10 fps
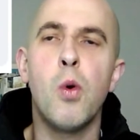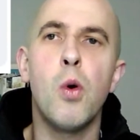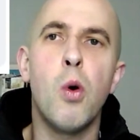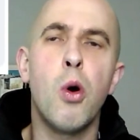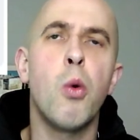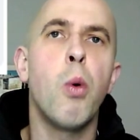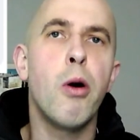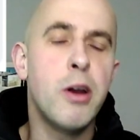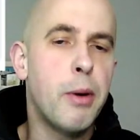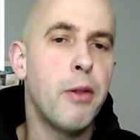or who are
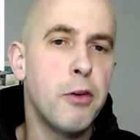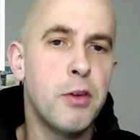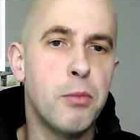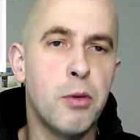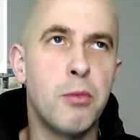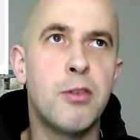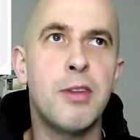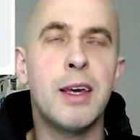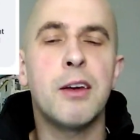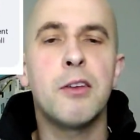worried about those symptoms
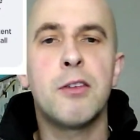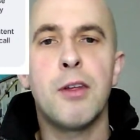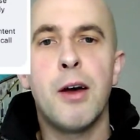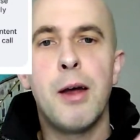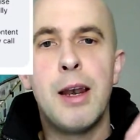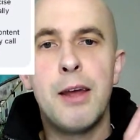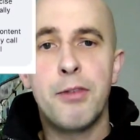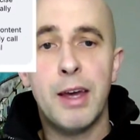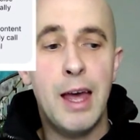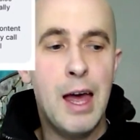thinks that
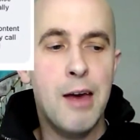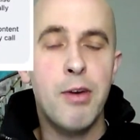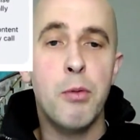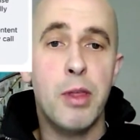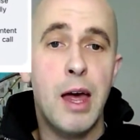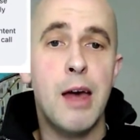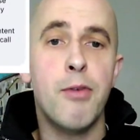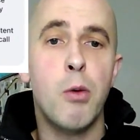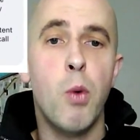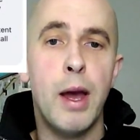lifting heavy with a
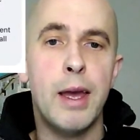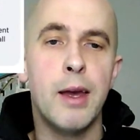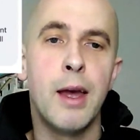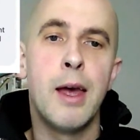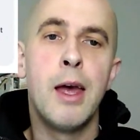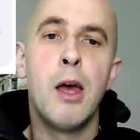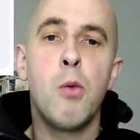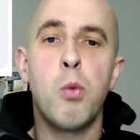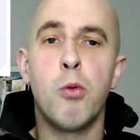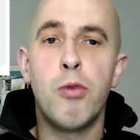heavy weight
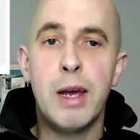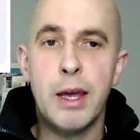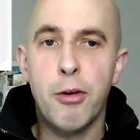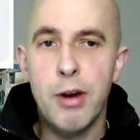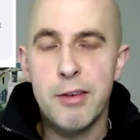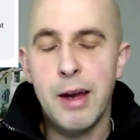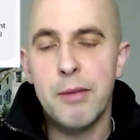will really increase that